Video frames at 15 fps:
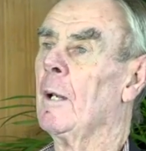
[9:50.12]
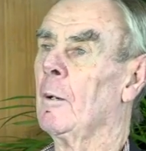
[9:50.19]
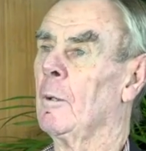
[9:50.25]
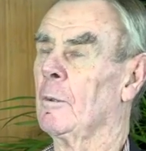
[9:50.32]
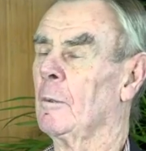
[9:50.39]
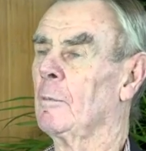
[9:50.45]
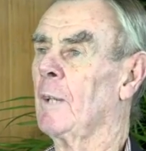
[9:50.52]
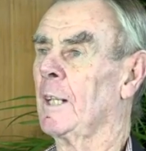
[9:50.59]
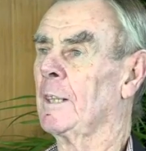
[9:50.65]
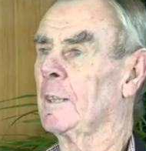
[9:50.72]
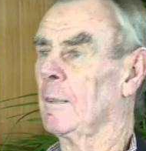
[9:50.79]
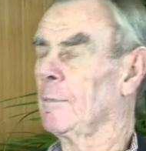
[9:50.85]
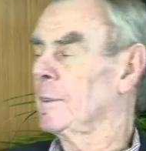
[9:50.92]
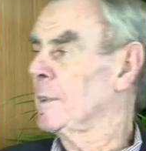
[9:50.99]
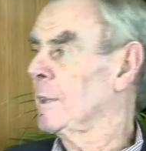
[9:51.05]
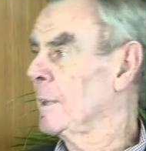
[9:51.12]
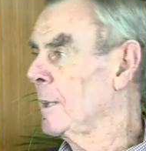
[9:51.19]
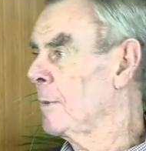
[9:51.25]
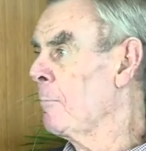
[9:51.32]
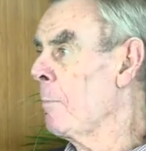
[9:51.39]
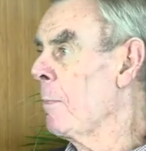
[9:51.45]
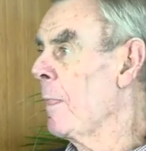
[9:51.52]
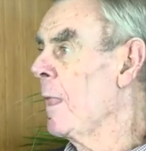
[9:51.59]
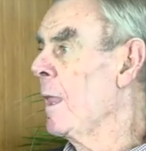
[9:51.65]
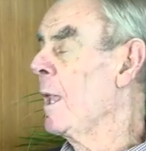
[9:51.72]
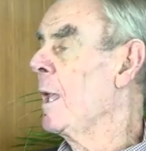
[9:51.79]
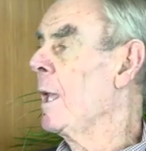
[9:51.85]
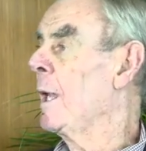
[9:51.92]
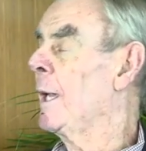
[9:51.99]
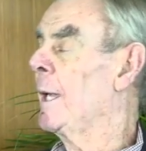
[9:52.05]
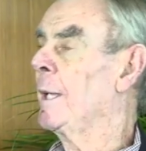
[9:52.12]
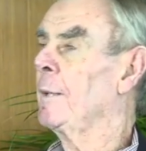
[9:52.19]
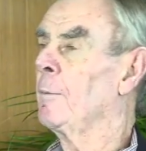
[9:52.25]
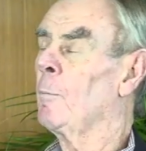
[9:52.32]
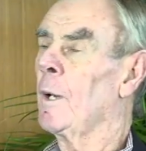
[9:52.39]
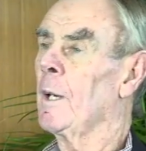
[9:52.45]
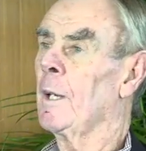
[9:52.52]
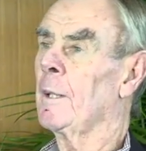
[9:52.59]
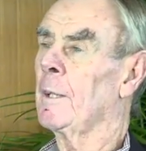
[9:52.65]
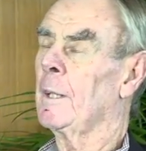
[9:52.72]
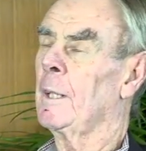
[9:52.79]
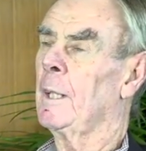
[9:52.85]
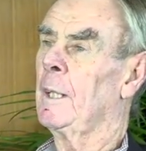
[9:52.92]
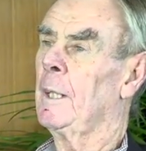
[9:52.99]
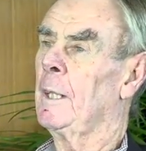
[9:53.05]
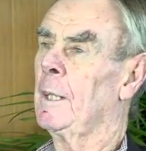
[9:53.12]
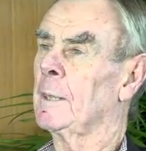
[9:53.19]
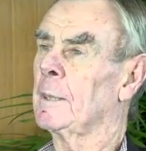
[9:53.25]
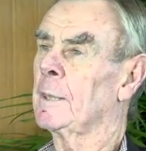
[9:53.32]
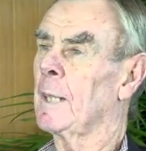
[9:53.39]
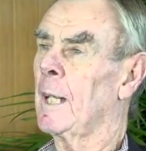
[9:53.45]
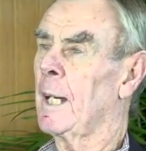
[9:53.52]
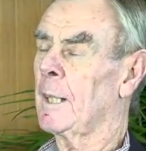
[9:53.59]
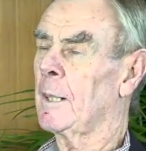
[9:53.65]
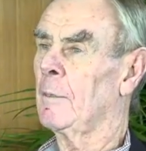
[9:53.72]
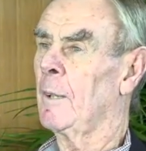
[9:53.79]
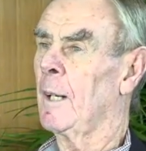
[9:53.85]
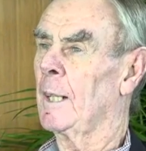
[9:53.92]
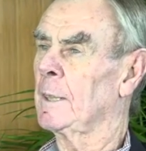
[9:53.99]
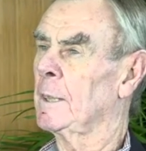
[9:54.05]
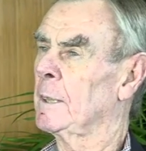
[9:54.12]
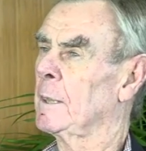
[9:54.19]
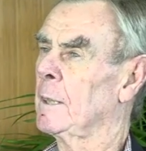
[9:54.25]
I was a race officer then, and one of the uh, Sarka races,